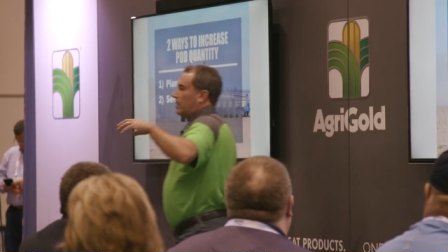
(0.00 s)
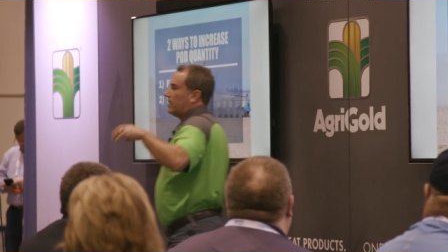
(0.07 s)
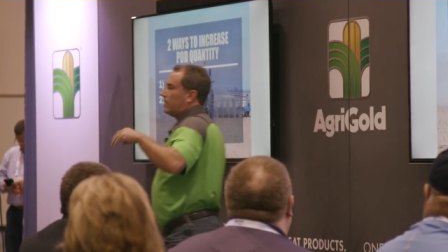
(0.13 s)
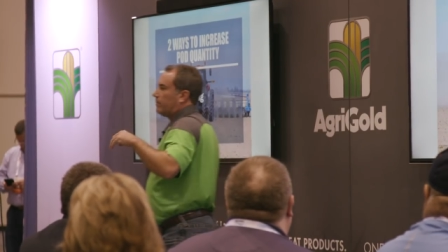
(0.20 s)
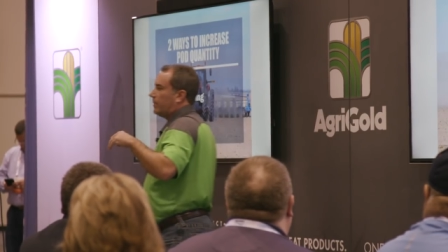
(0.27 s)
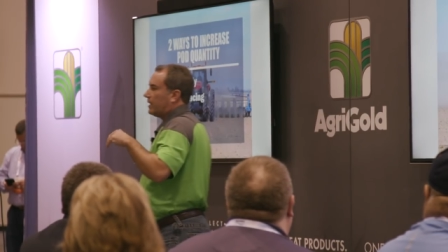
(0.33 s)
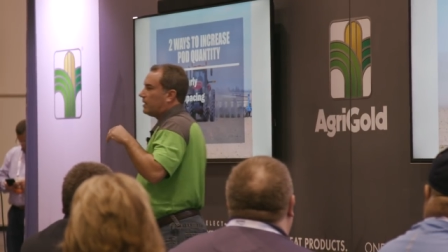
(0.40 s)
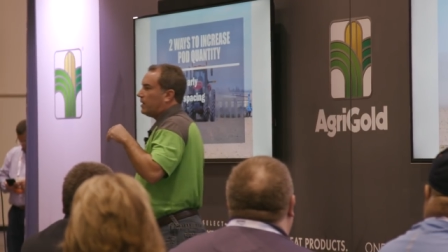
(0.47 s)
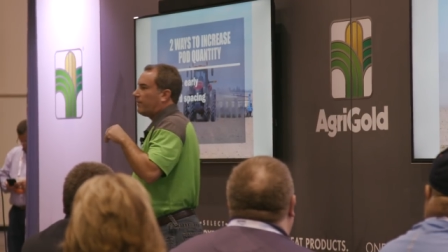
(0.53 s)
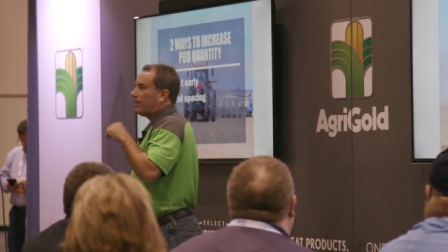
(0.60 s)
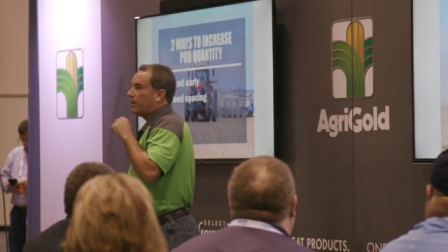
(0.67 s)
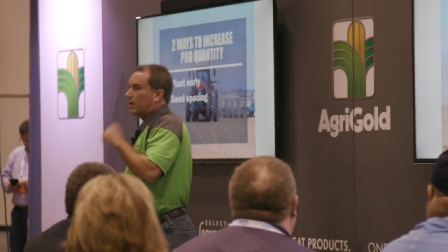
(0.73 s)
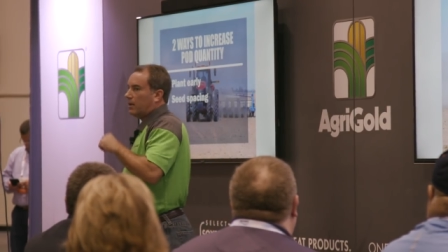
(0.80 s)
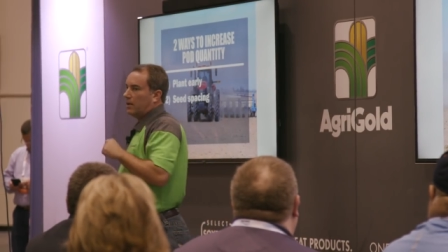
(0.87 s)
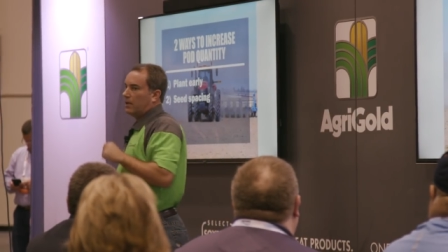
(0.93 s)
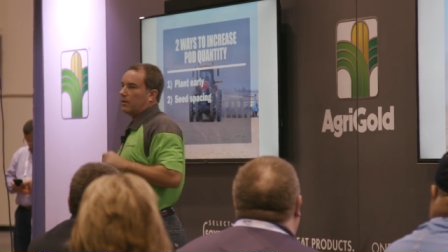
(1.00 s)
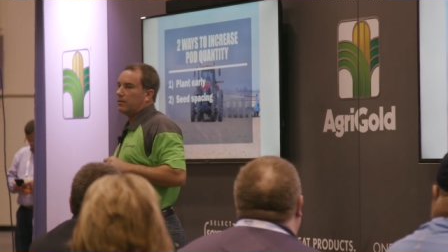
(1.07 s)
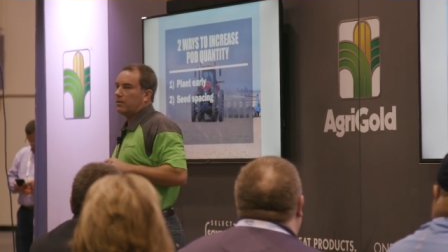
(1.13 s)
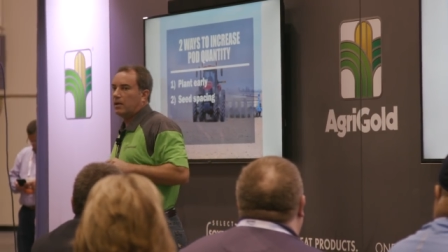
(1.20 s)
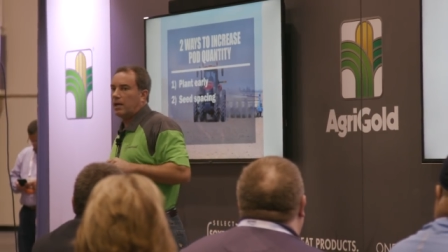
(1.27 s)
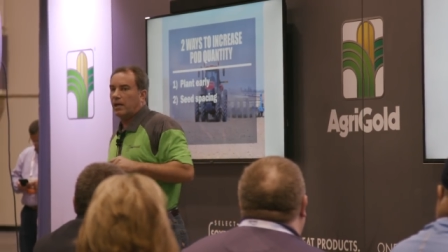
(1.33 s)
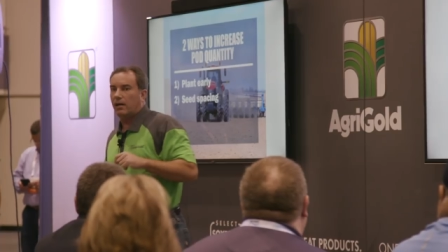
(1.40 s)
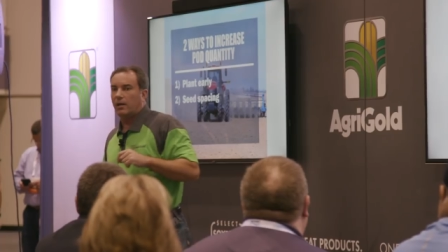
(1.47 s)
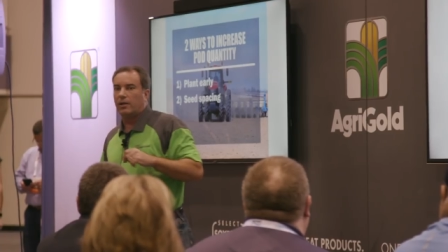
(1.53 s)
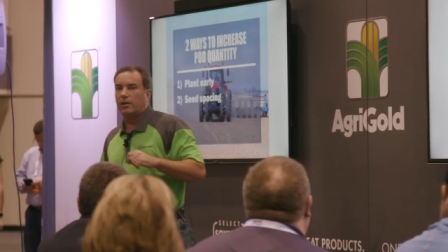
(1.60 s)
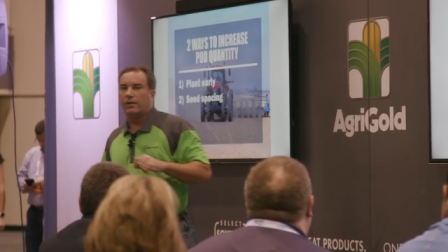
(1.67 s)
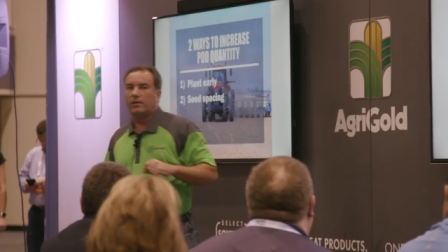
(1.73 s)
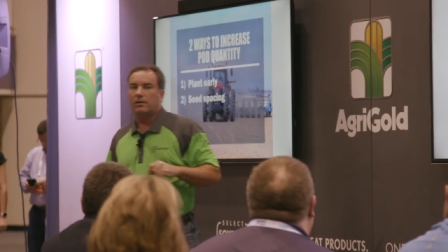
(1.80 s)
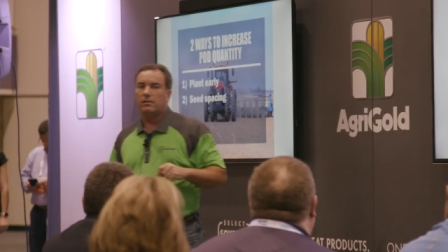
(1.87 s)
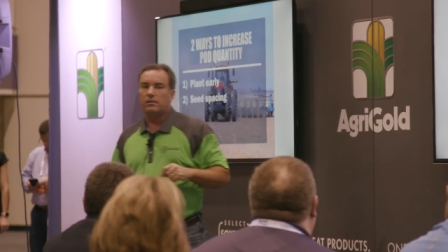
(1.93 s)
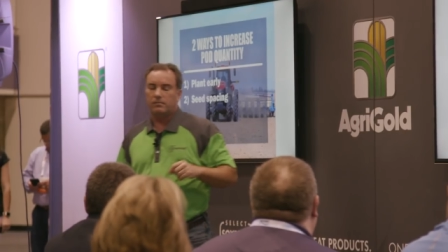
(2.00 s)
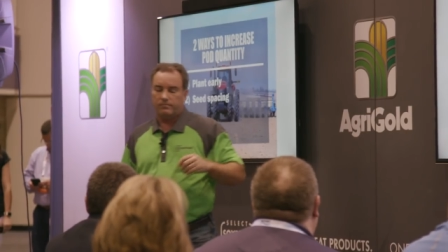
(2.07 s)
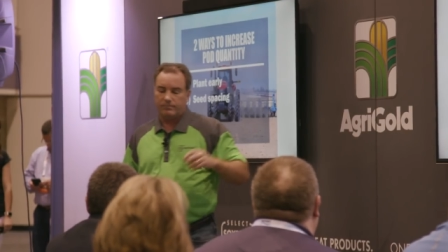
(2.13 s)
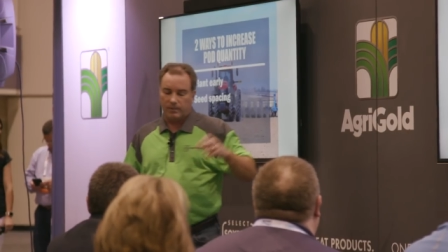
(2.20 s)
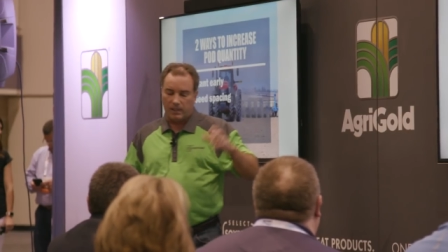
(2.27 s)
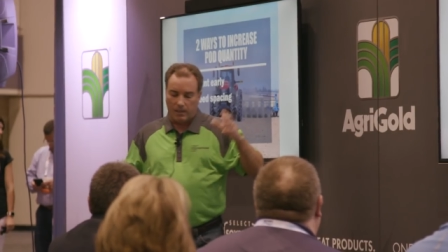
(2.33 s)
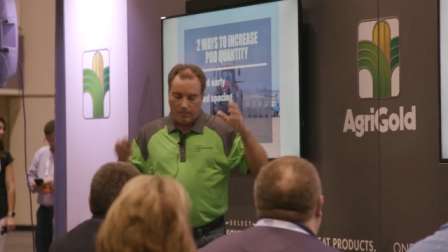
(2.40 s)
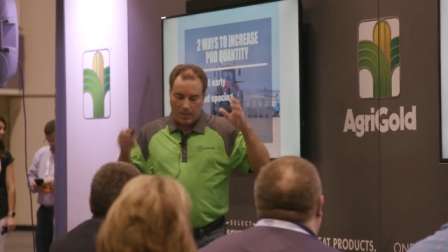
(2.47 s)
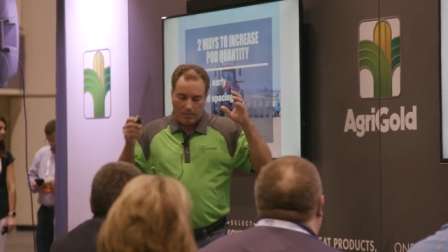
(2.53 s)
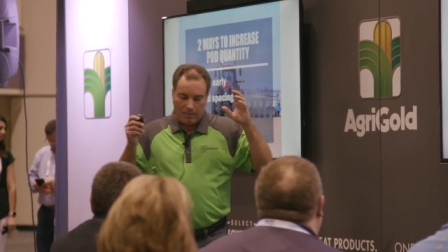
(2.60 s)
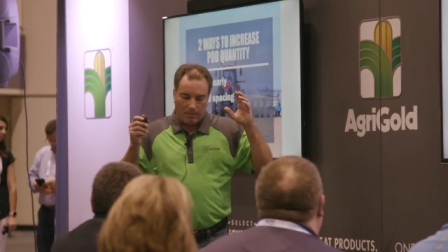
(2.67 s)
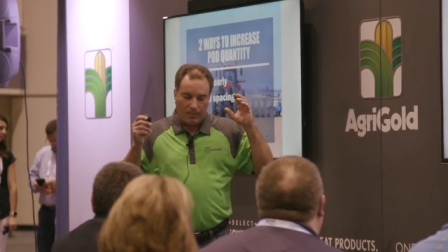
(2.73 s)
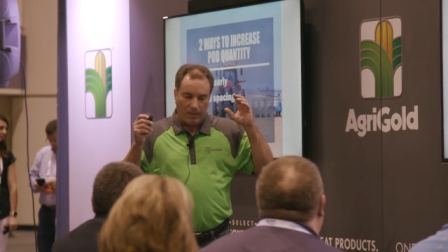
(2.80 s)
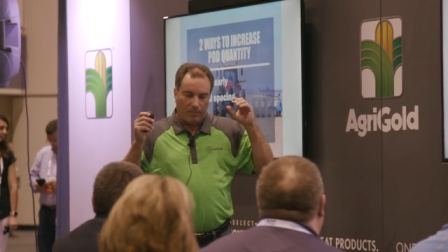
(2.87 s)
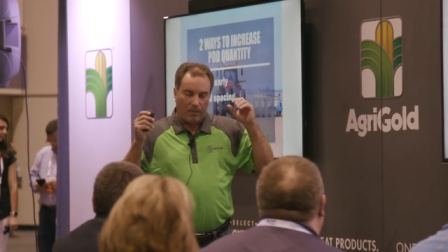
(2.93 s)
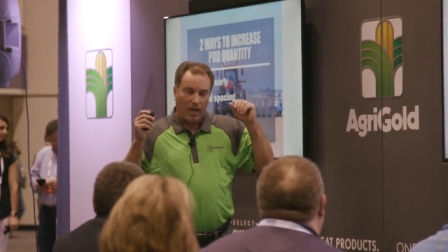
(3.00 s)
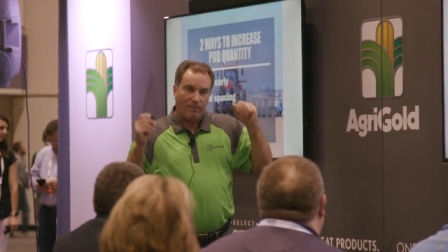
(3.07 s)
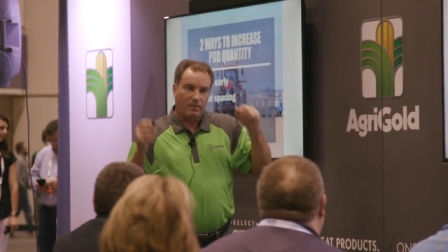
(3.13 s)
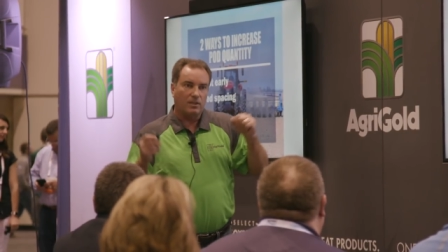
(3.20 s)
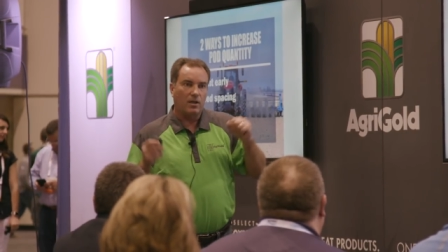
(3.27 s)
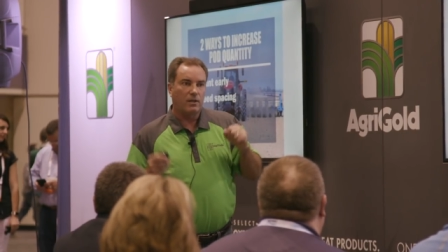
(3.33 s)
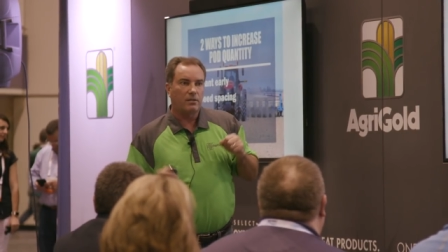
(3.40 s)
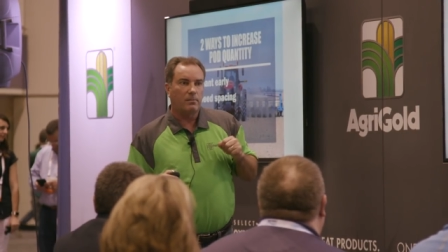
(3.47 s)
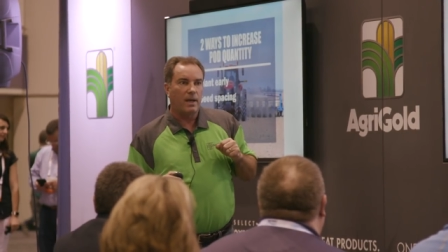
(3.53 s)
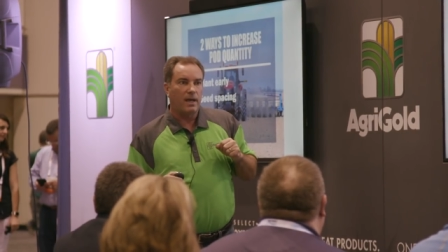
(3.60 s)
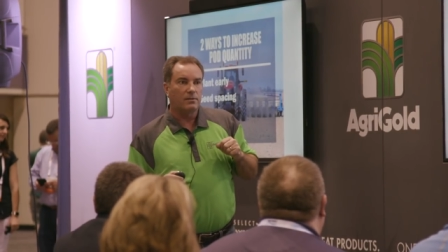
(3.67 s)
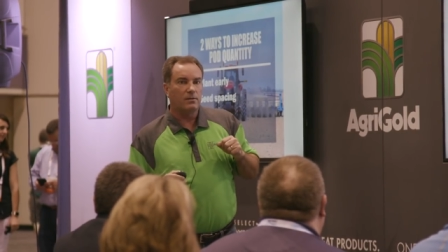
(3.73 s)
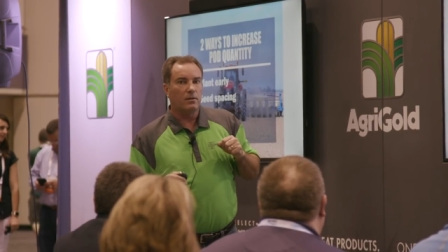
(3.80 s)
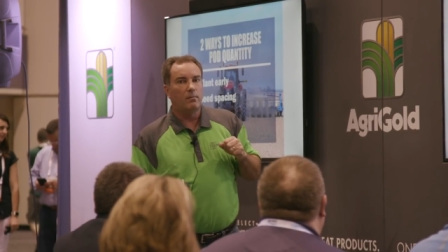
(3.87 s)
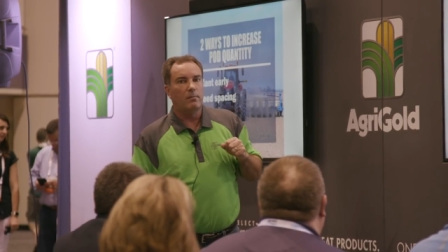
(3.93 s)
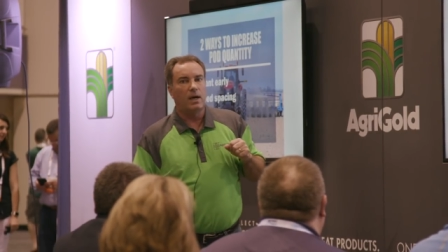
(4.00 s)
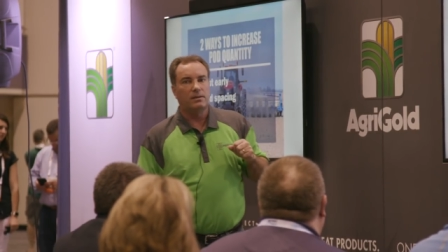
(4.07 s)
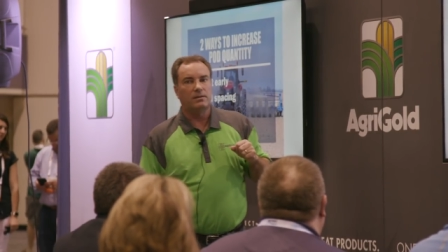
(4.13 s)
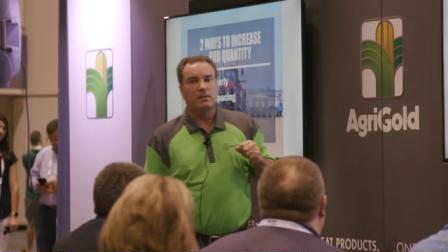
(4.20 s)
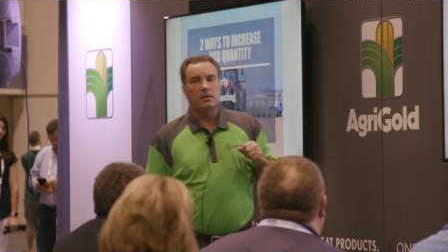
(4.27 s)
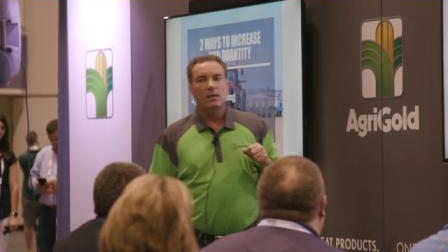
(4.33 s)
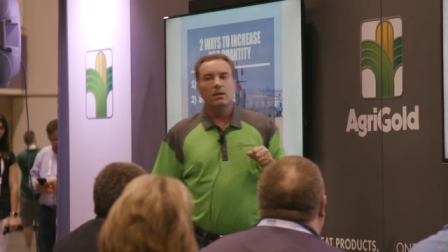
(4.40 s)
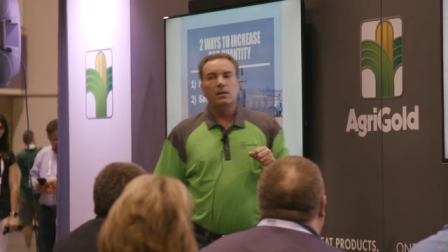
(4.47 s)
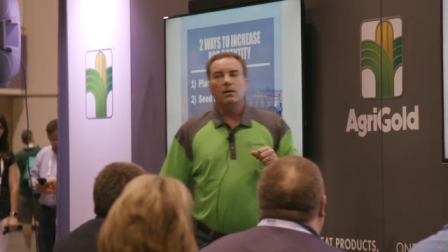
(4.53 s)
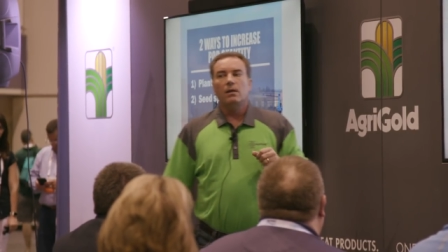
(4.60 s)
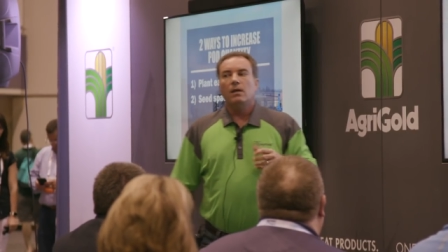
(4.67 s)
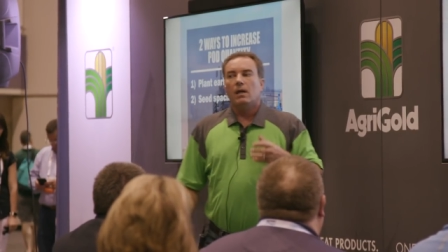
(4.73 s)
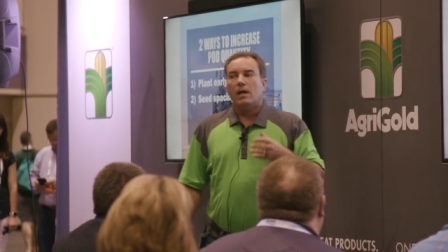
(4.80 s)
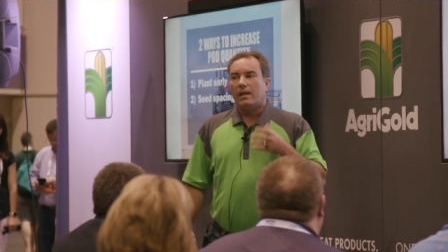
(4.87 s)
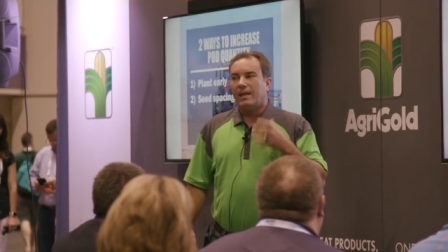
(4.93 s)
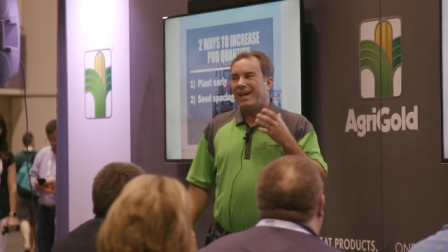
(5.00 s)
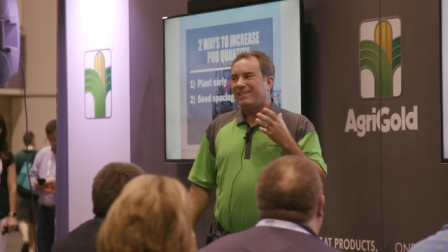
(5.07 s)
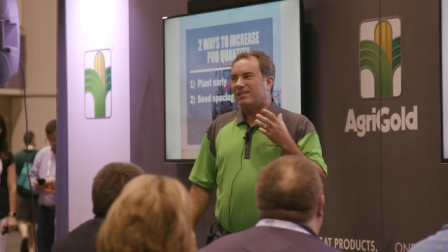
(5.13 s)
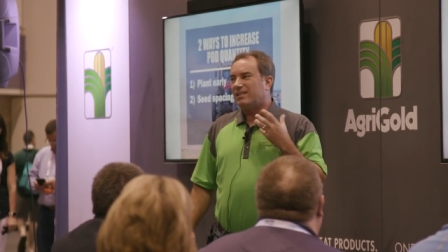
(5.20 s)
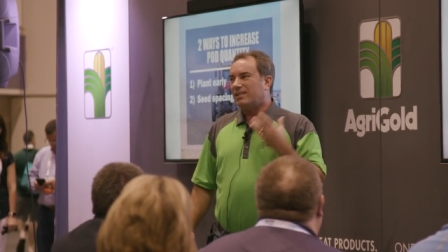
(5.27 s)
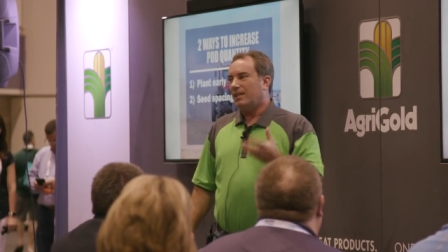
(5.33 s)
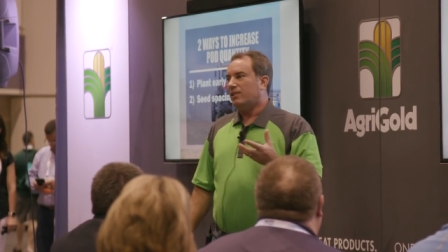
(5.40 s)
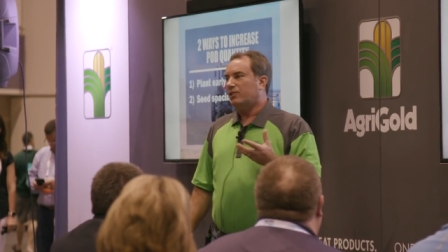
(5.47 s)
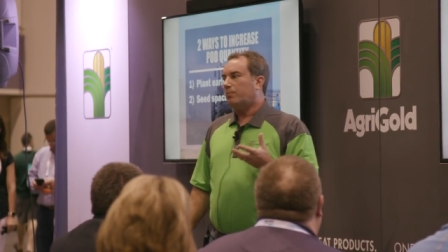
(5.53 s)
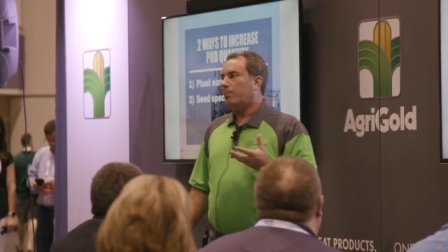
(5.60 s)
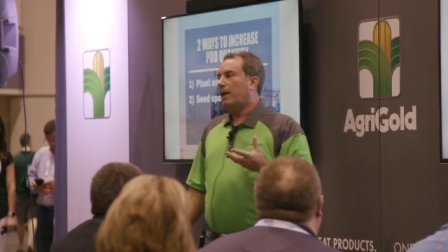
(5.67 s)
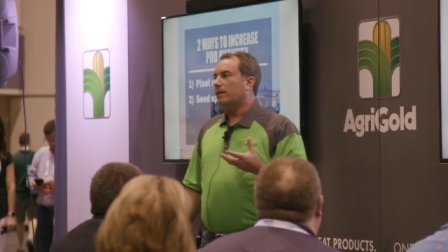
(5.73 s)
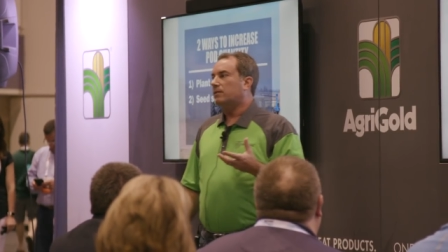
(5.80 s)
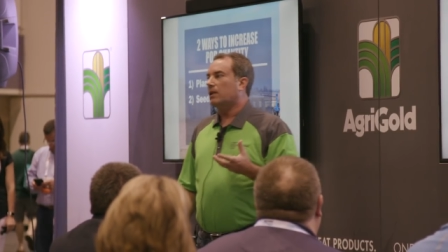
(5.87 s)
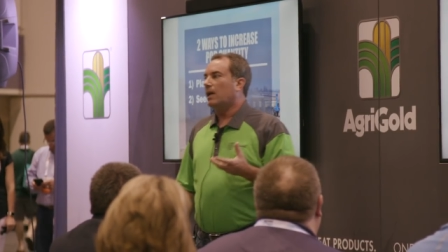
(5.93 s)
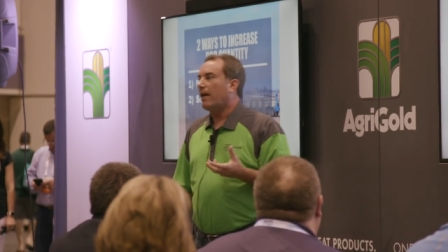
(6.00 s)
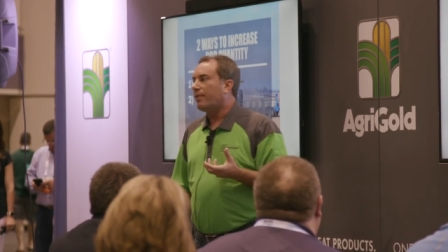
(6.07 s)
a little bit different and a little that maybe people haven't talked about so much, and that's seed spacing.